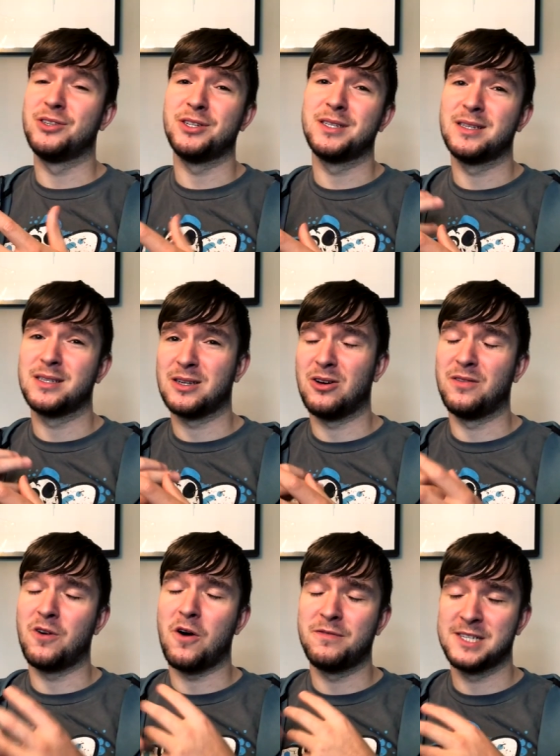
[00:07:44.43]
just to sort of
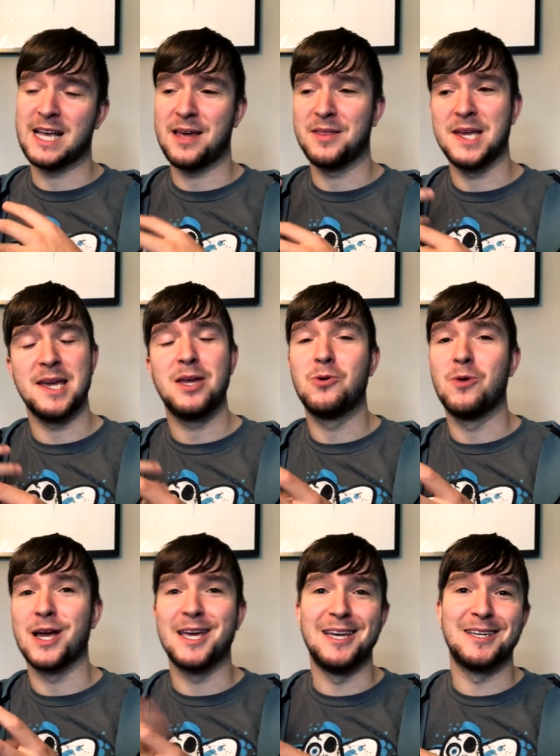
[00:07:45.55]
offset the
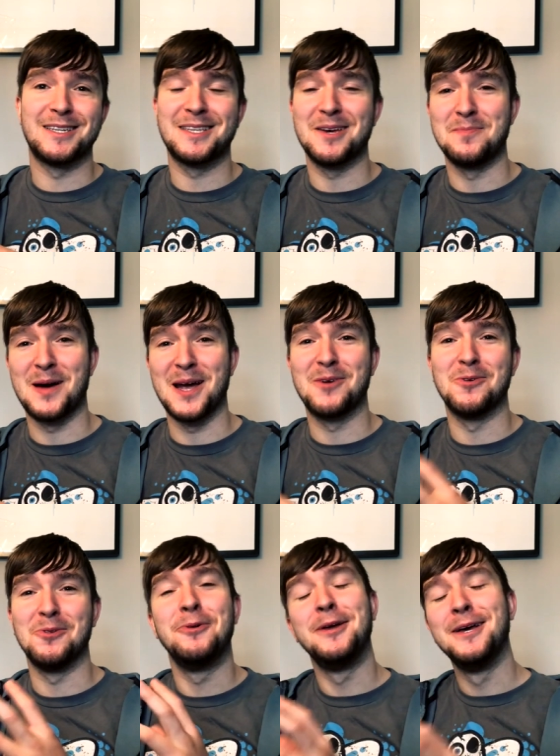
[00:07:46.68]
quirkiness that
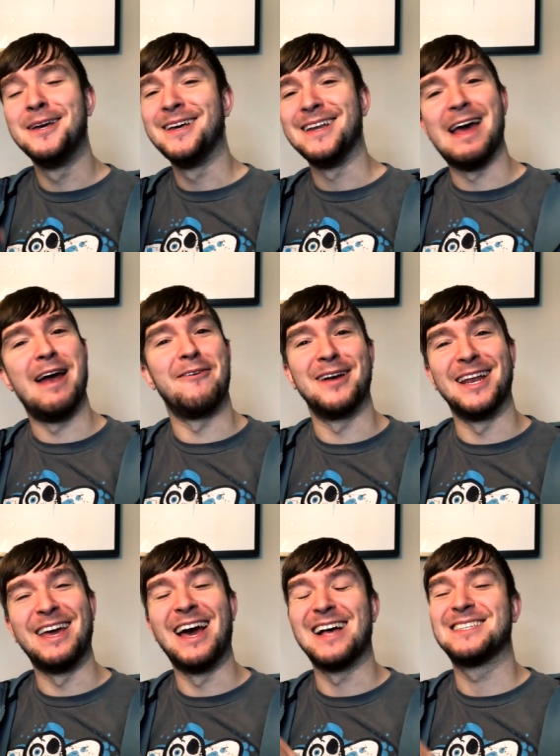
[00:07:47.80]
Michael
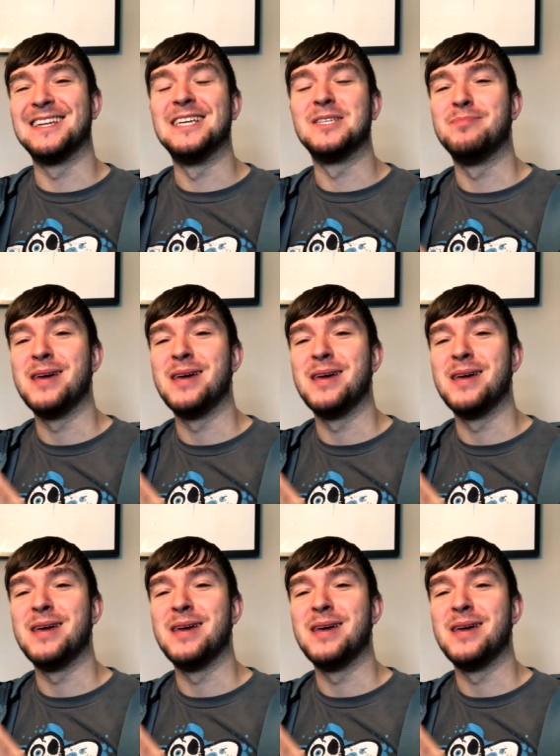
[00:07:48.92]
inherently has in his